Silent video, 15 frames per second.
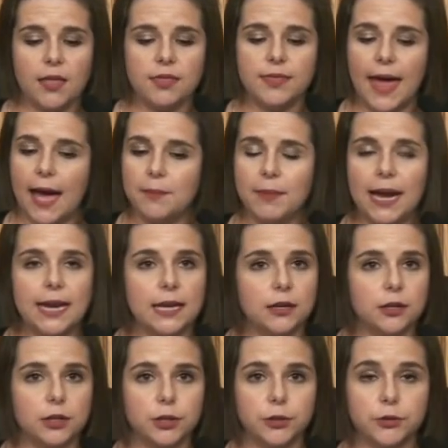That might
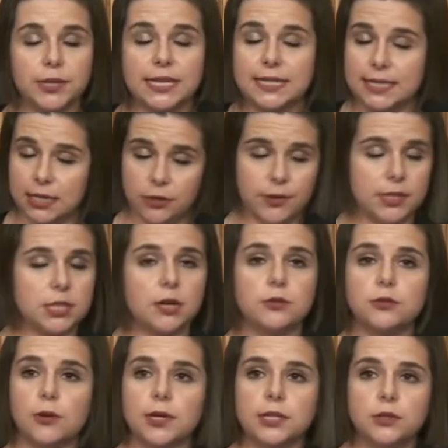include continuing to go
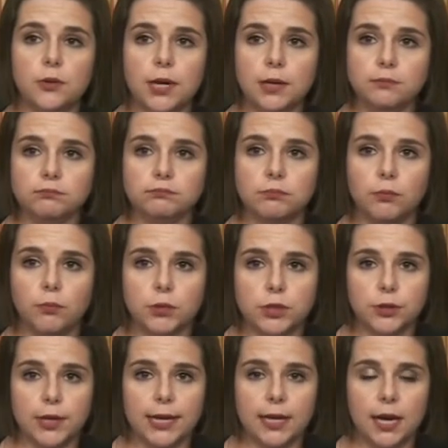door to door,
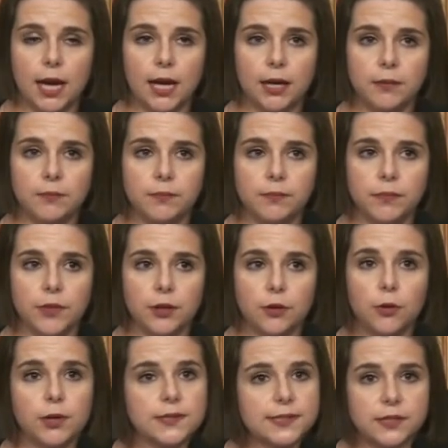during um, the
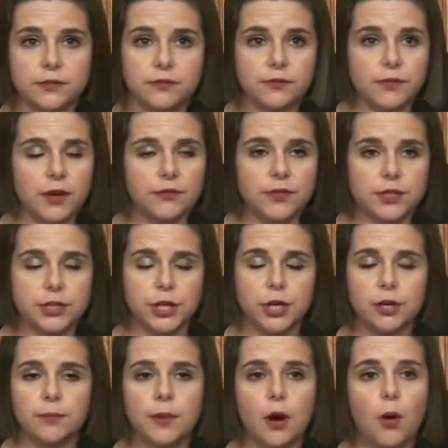course of, of the
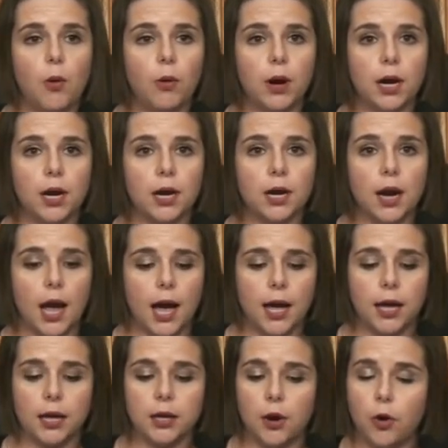term or
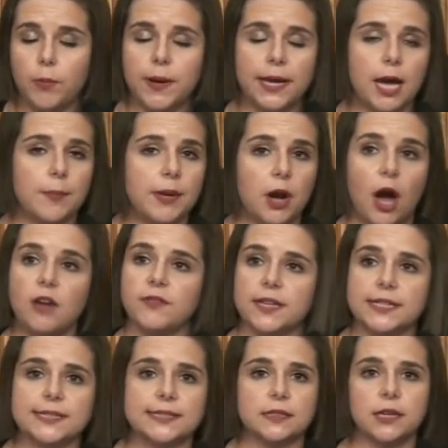uh, opening up an
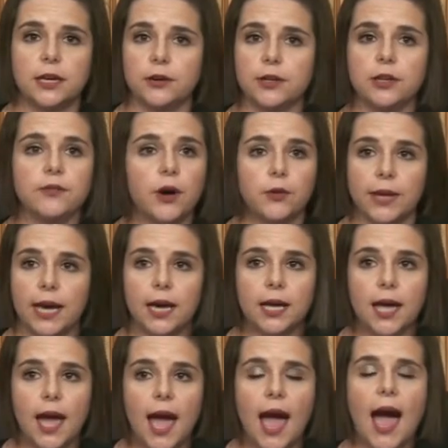office here in Livonia.
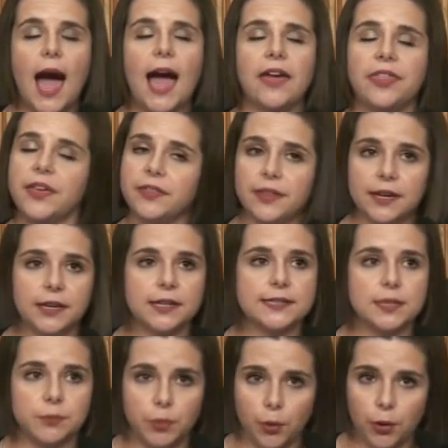I think that it is
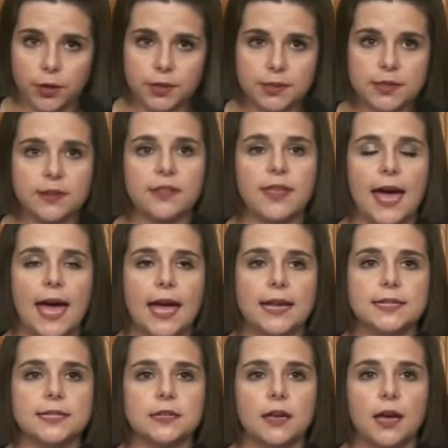important
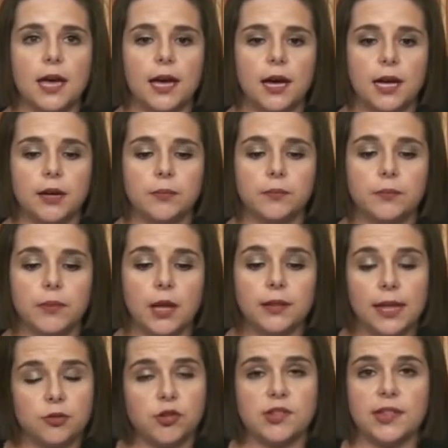that um, a
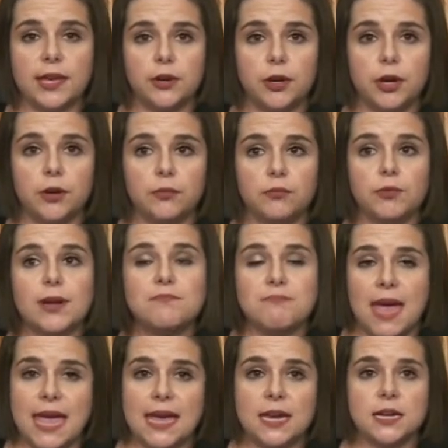legislator
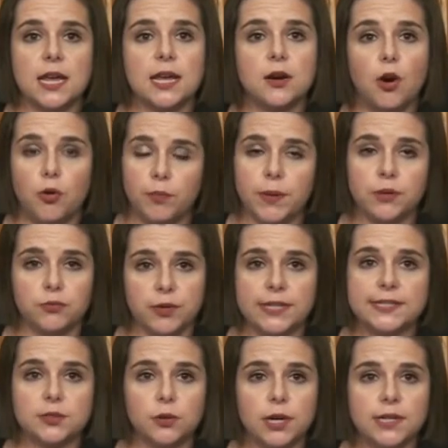remain an open
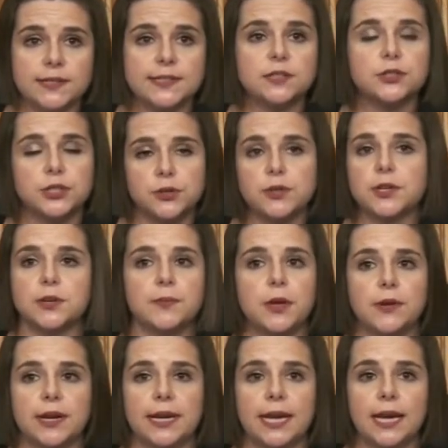resource to the
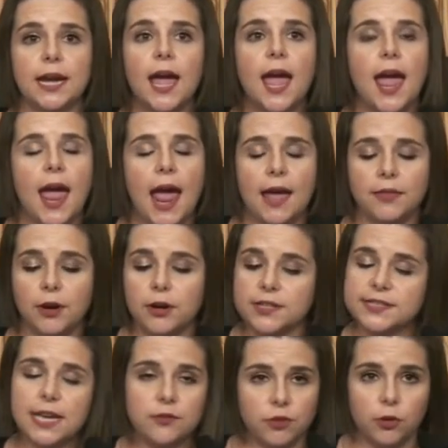community, and there are
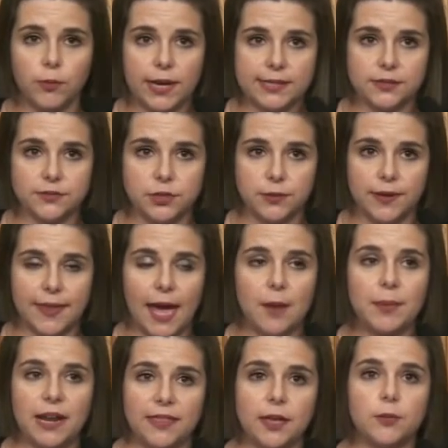several ways of doing
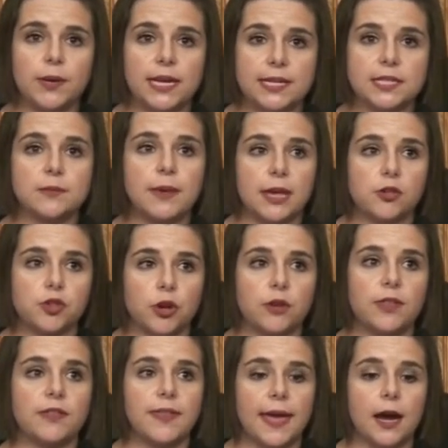that, but I think we need to make sure
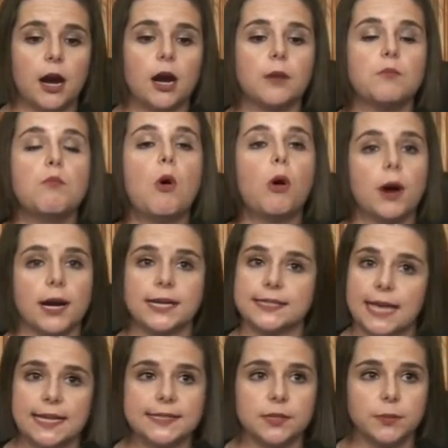that they are more
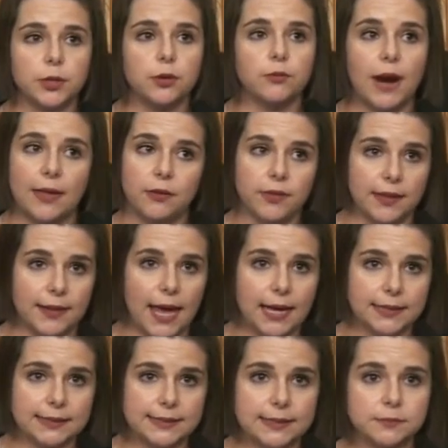accessible rather than
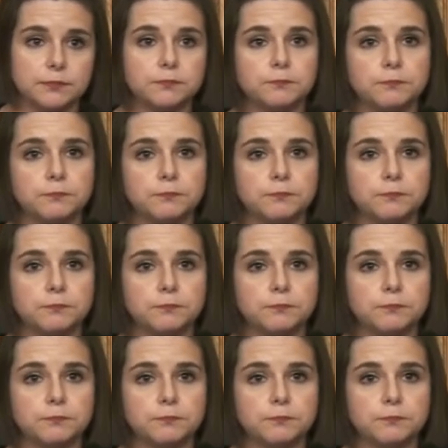less.